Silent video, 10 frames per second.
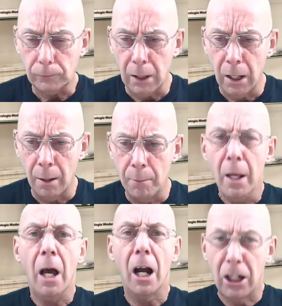
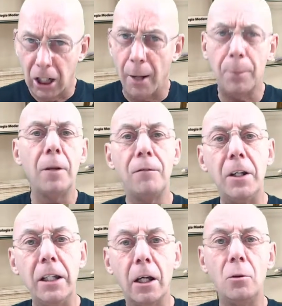A couple of
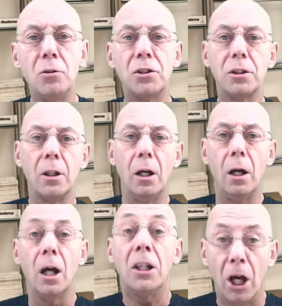videos
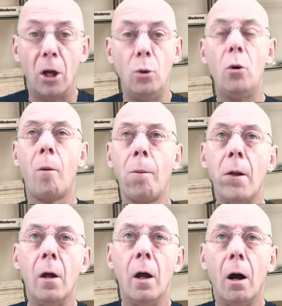ago
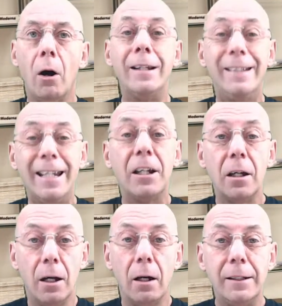I did
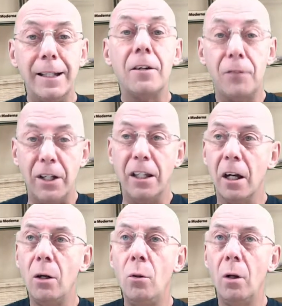a
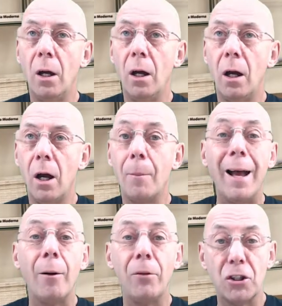video
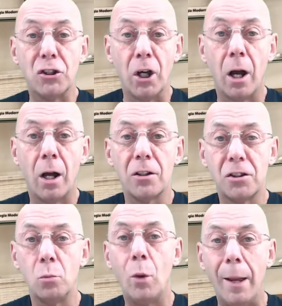about the charts
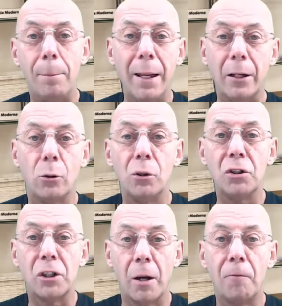and where
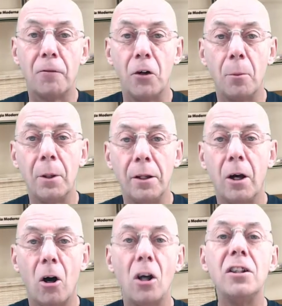Bitcoin's come from and the
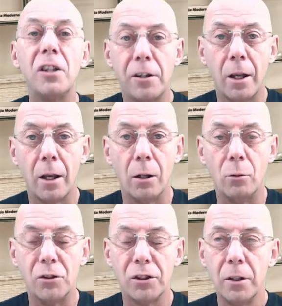highs and the
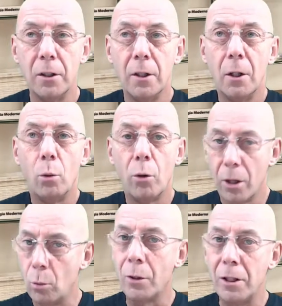lows. What
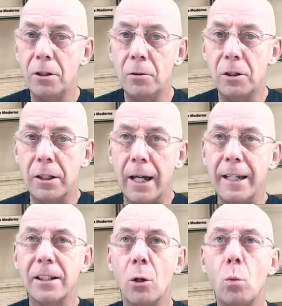I want to do today
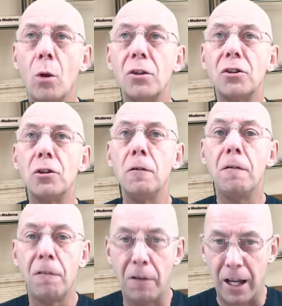is I want to
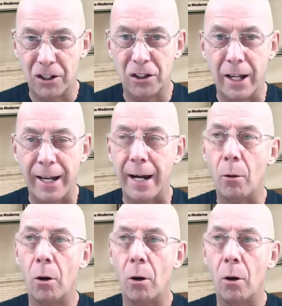flesh that out.